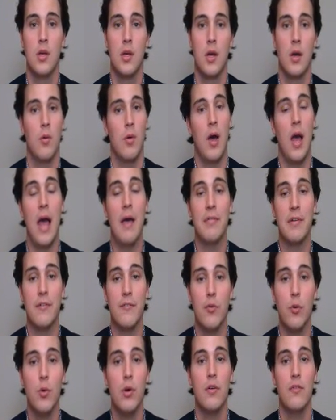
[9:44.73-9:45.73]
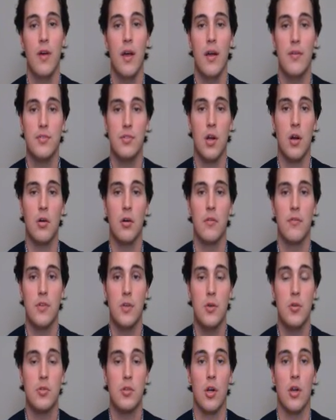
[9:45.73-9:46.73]
While having 4- and 5-star
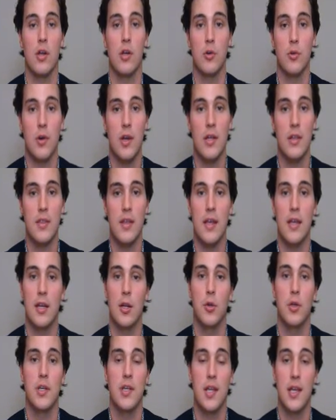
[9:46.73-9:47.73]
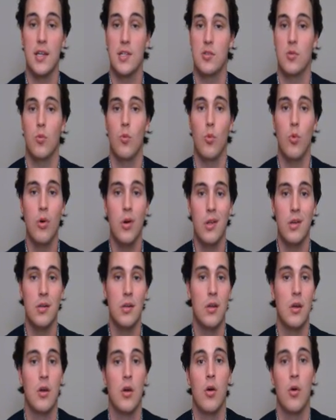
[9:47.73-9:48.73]
reviews are a great thing, it only takes one
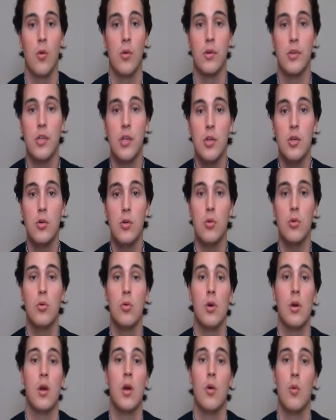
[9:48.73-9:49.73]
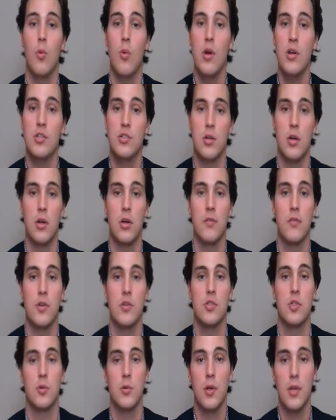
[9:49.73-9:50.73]
or two 1-star reviews
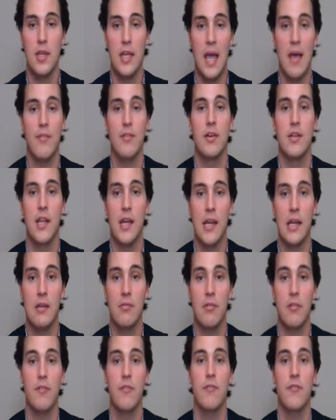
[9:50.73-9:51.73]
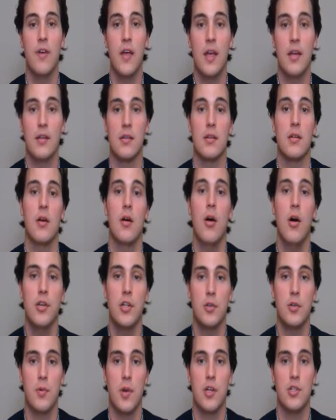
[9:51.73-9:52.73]
to really have a negative effect on
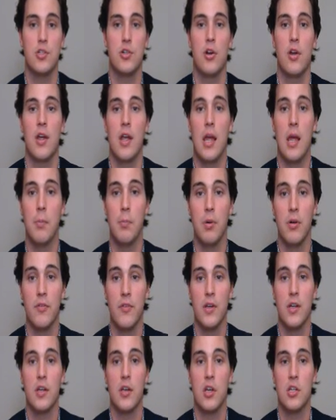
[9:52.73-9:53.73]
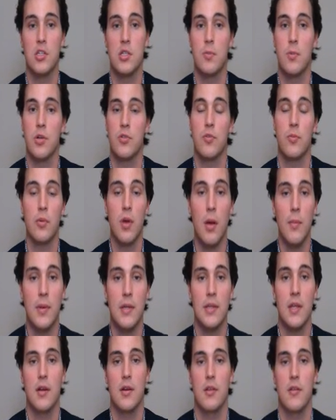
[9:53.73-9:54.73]
your restaurant and prevent customers from coming
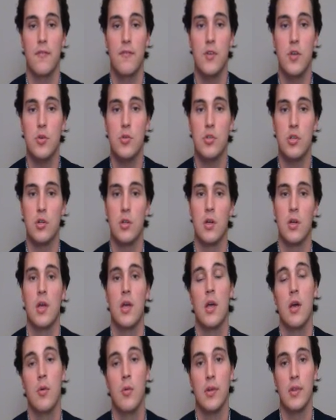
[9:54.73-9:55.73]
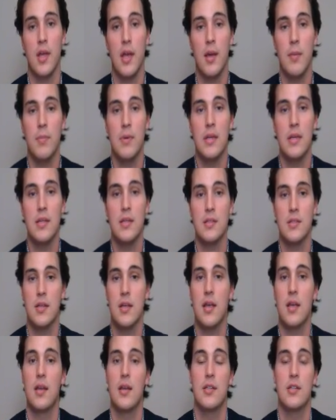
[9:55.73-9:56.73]
there in the future. With that being
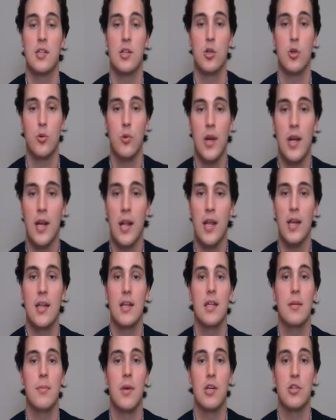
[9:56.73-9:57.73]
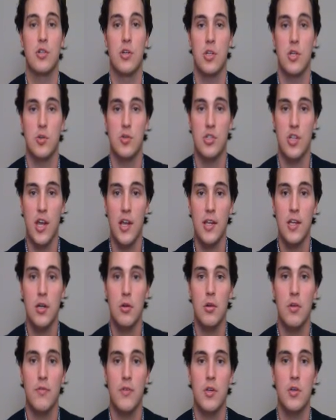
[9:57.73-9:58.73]
said, it is a great idea to make sure you check your
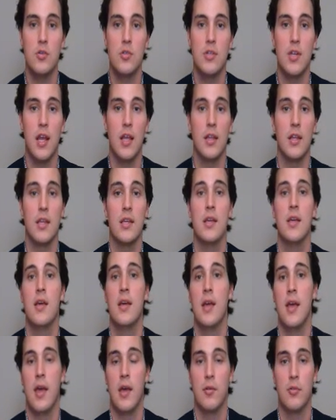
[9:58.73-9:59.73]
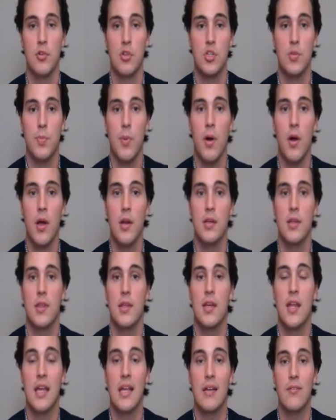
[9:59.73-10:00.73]
reviews daily and respond to the
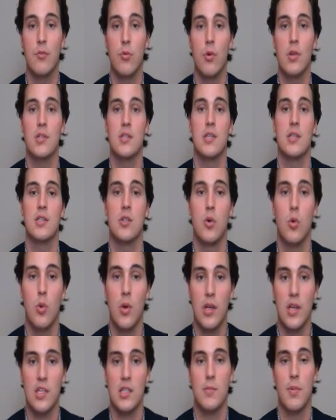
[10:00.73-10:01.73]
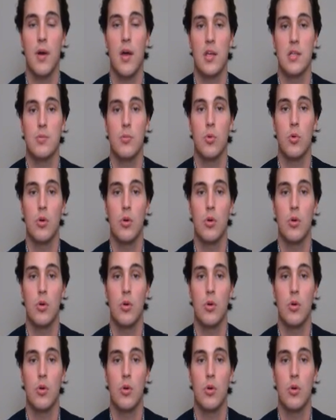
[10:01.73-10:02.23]
negative ones as quick as possible.